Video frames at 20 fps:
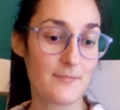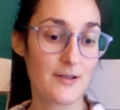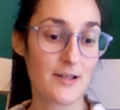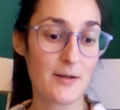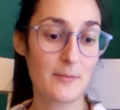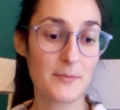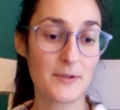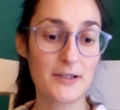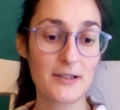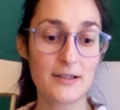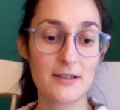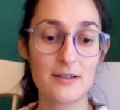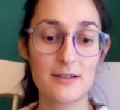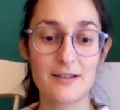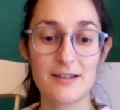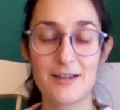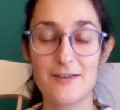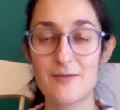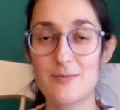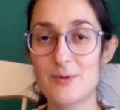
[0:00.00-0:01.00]
Completely
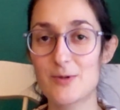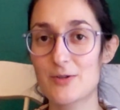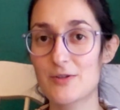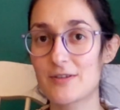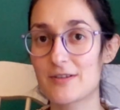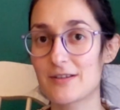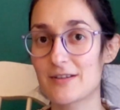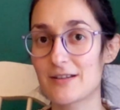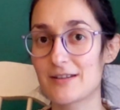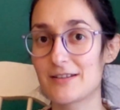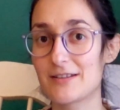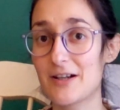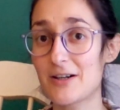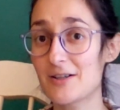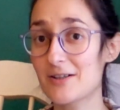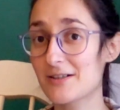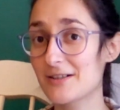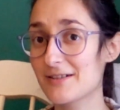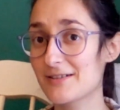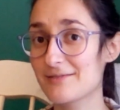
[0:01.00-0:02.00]
giving birth in the
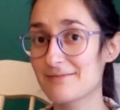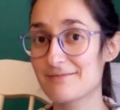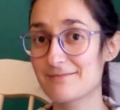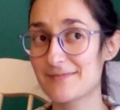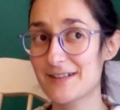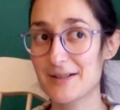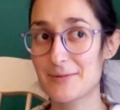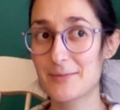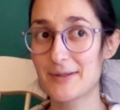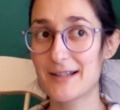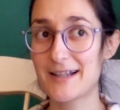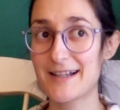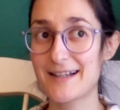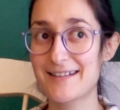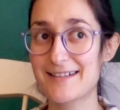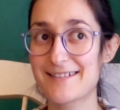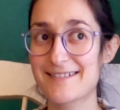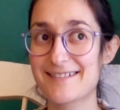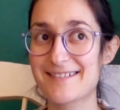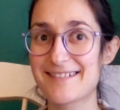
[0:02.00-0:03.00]
dark, like
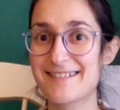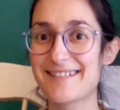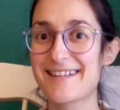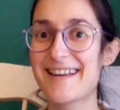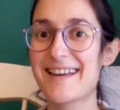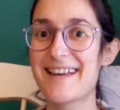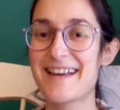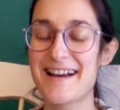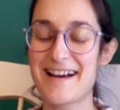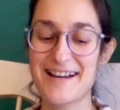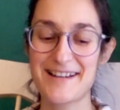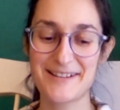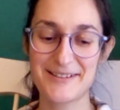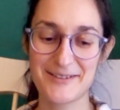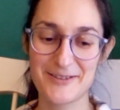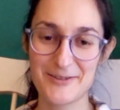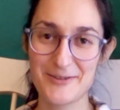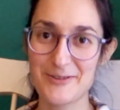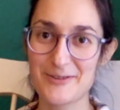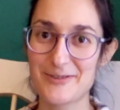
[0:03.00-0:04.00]
black, I don't
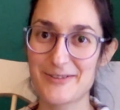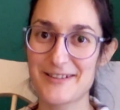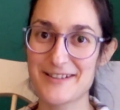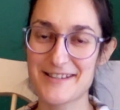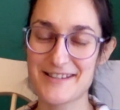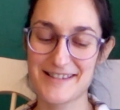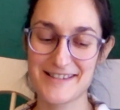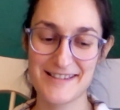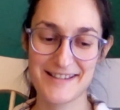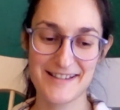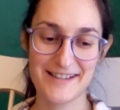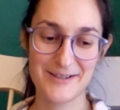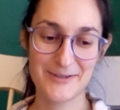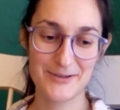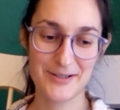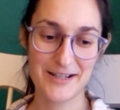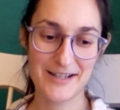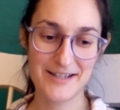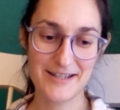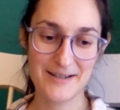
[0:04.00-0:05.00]
know if it is a
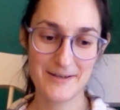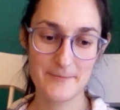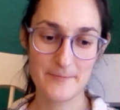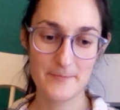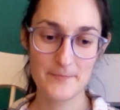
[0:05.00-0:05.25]
good idea.